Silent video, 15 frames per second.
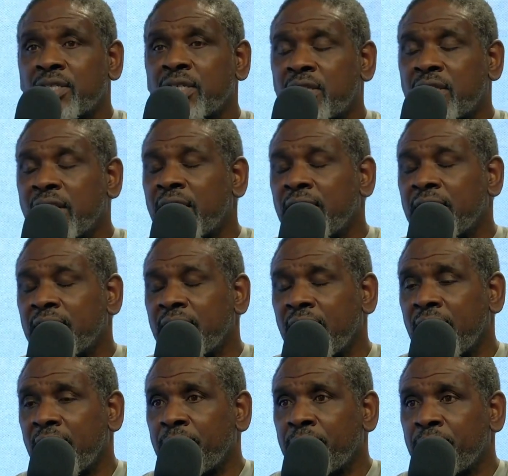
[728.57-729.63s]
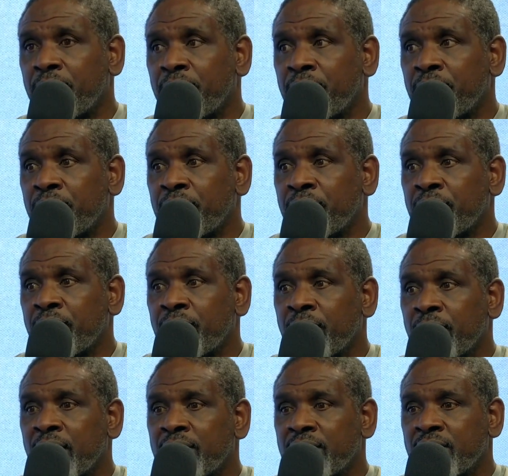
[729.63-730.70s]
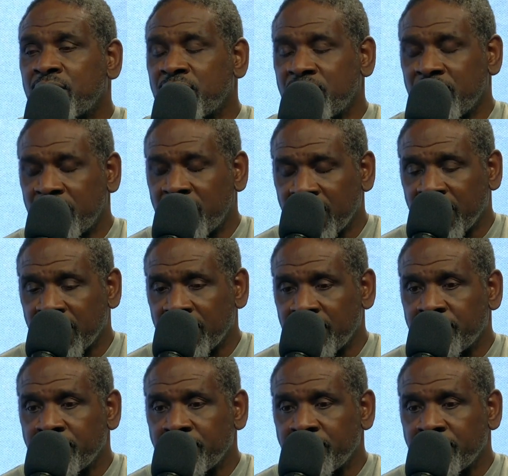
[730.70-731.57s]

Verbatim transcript: the thing that this is the thing